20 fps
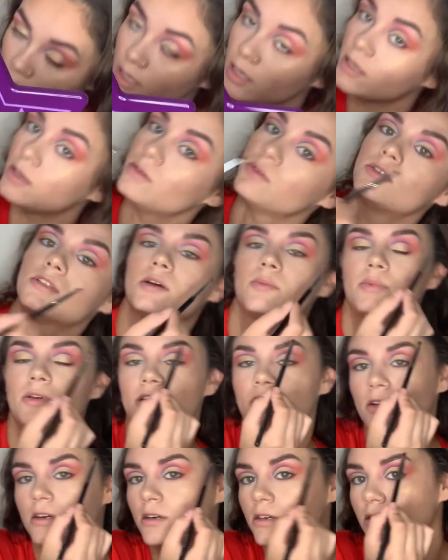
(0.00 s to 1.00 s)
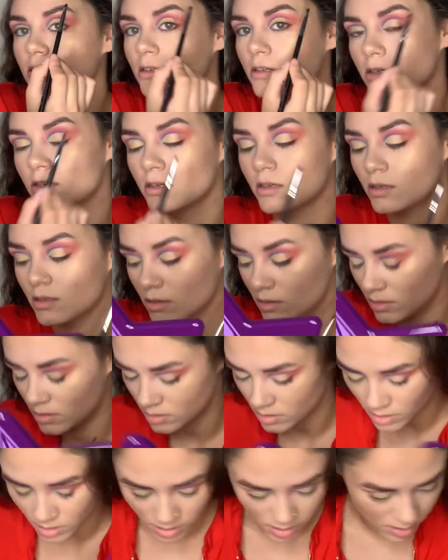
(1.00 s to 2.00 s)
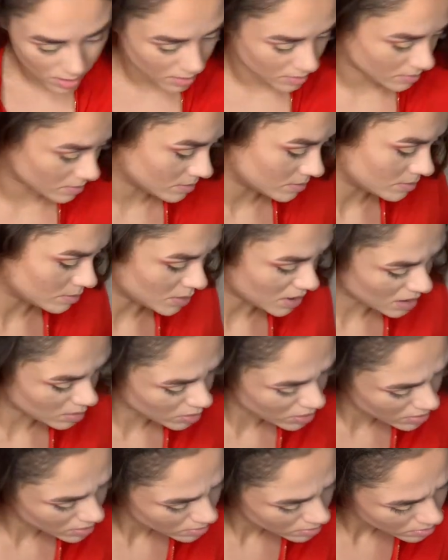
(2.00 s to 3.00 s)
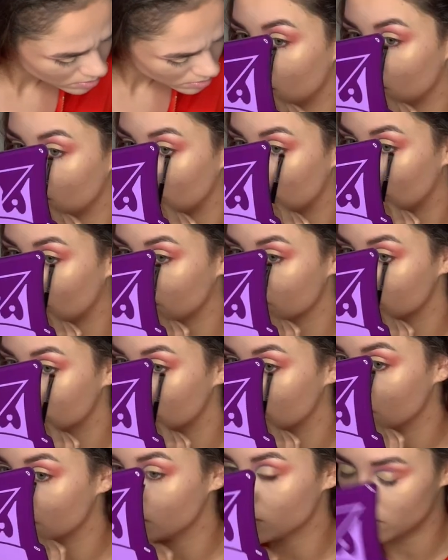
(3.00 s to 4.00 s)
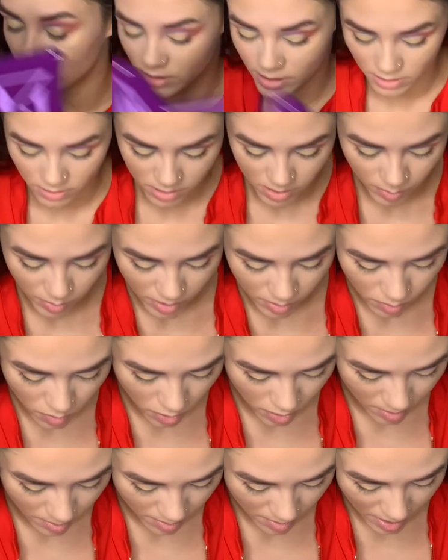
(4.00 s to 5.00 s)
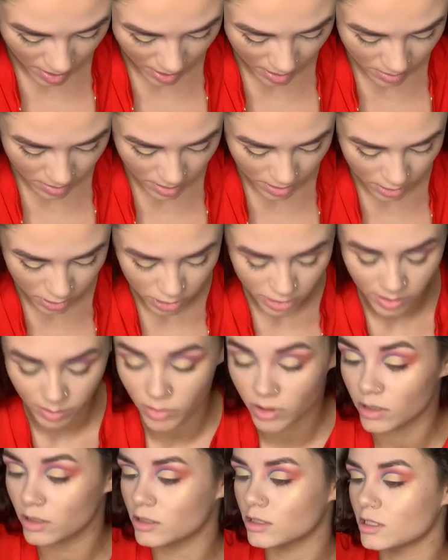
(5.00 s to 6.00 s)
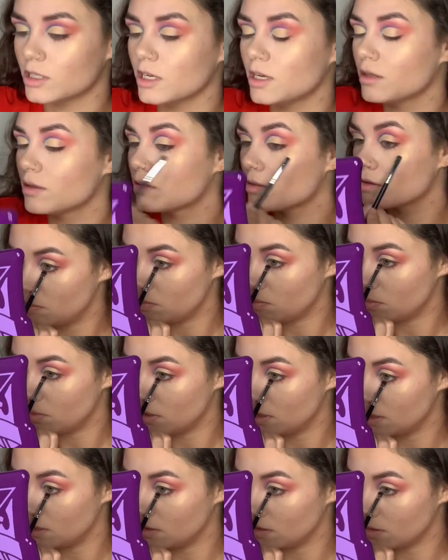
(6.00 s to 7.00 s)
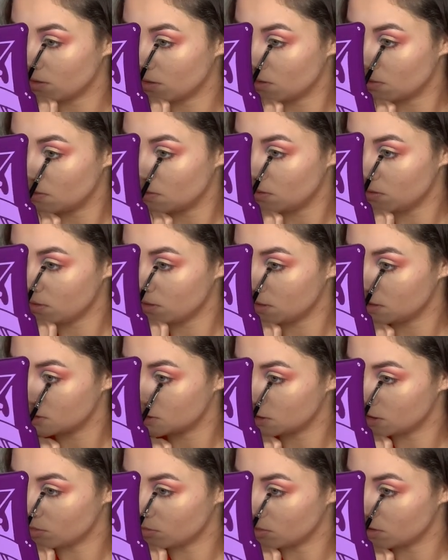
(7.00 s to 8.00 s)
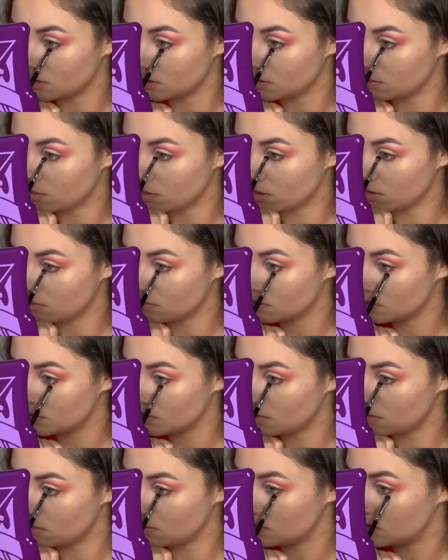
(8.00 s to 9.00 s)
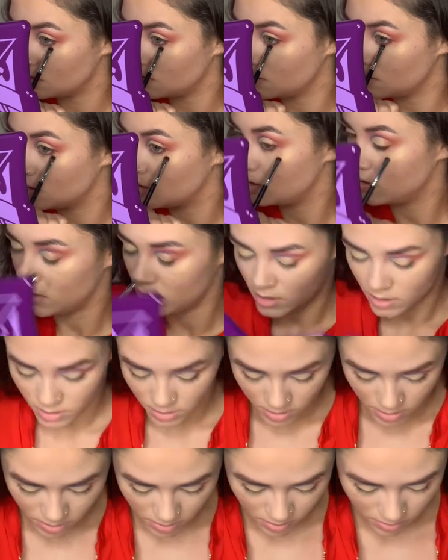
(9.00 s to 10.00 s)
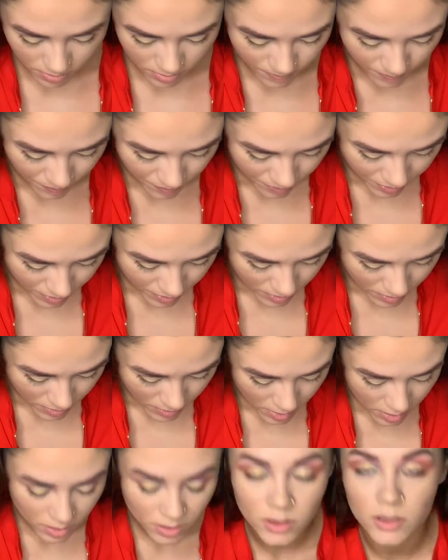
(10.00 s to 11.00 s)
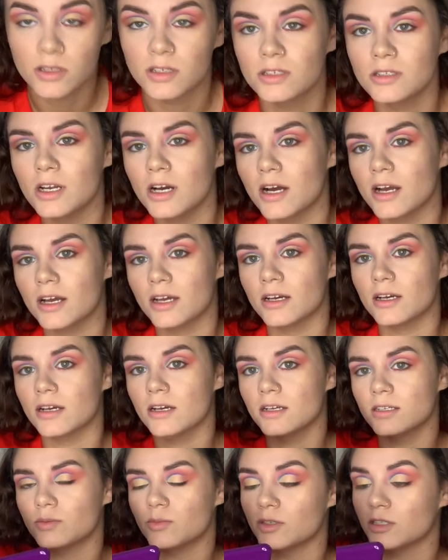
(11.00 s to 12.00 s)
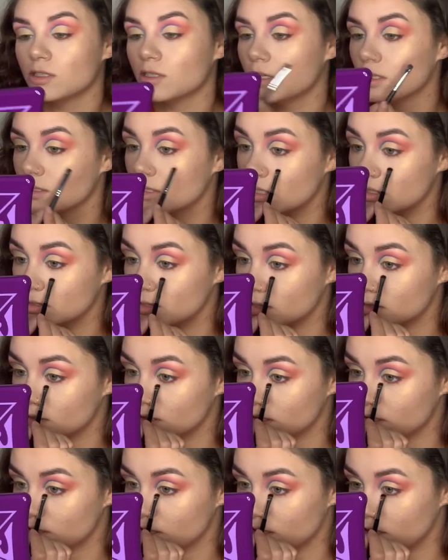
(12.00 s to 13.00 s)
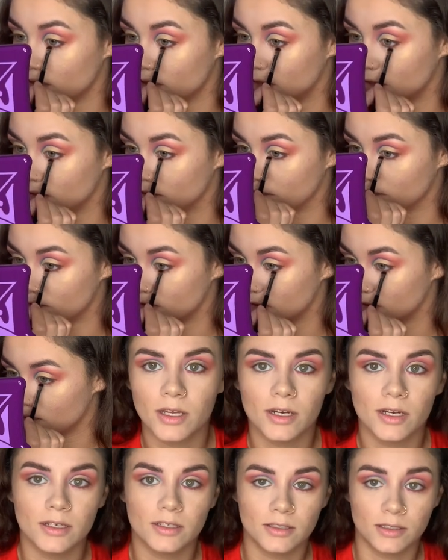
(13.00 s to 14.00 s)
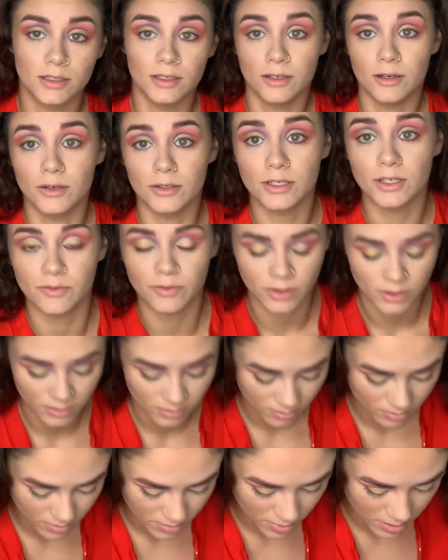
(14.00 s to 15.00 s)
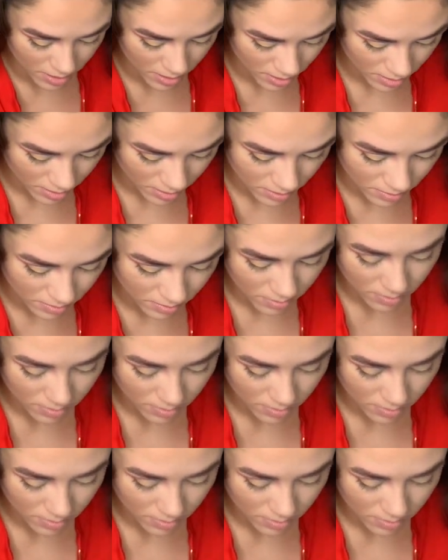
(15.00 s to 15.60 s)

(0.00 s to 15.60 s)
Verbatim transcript: I used up here, Unbeatable, that shade turned out to be more matte than shimmer underneath, but the gold is shimmer all the way through. So it's not as much inconsistent as it is there are differences.